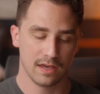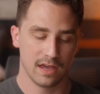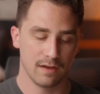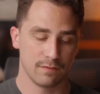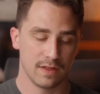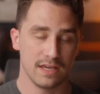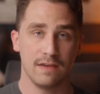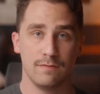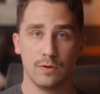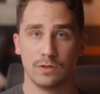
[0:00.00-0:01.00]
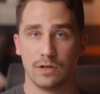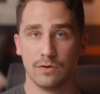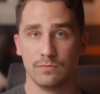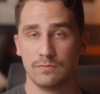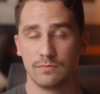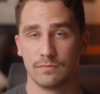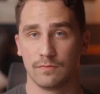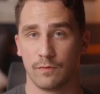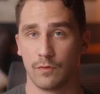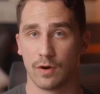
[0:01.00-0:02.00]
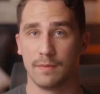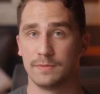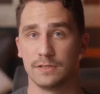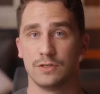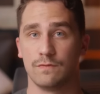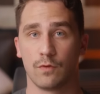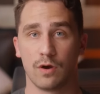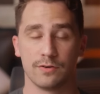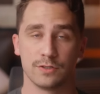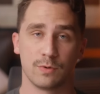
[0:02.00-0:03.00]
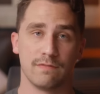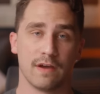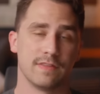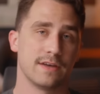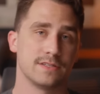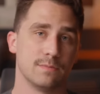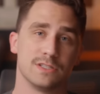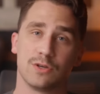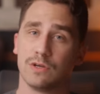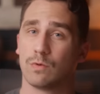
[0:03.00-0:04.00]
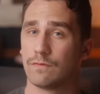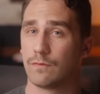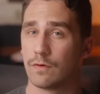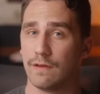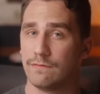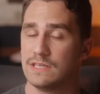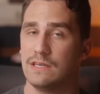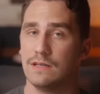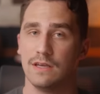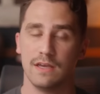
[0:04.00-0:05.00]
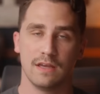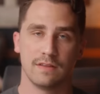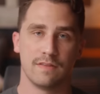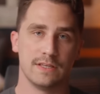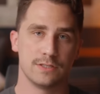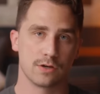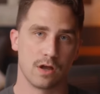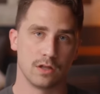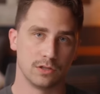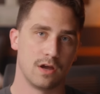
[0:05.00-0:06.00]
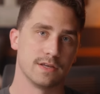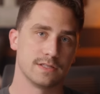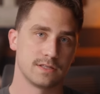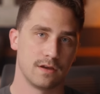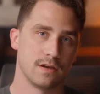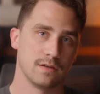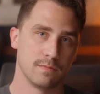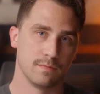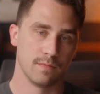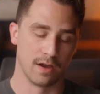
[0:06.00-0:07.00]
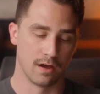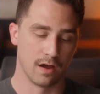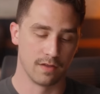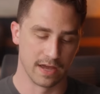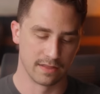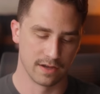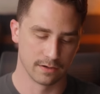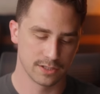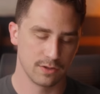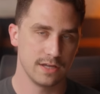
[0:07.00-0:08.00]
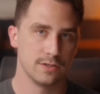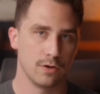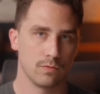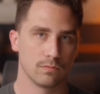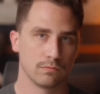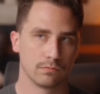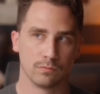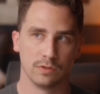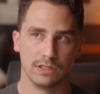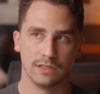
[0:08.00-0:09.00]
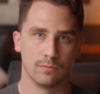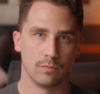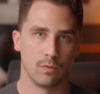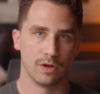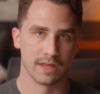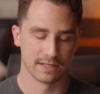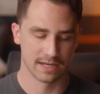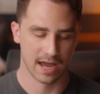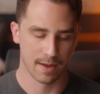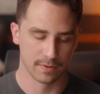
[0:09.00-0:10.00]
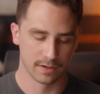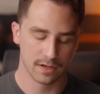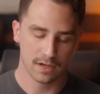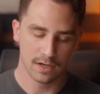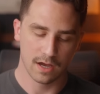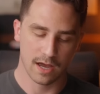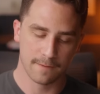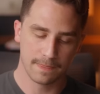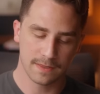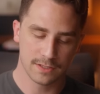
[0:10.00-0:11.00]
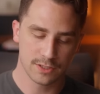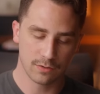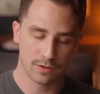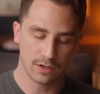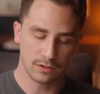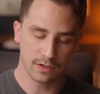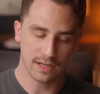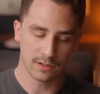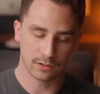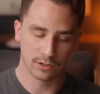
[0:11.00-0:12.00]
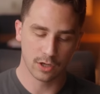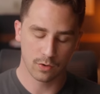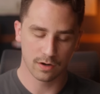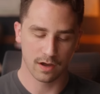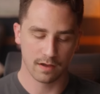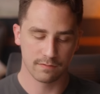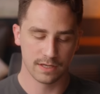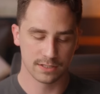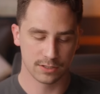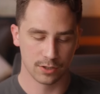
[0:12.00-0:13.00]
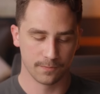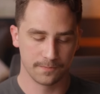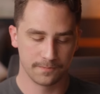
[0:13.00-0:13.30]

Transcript: If they gave you a loan for up to 425,000 but it's only worth 415, then they took a loss on uh, on that there. So they don't really want that to happen. Um, so they're going to look at the lower of these two.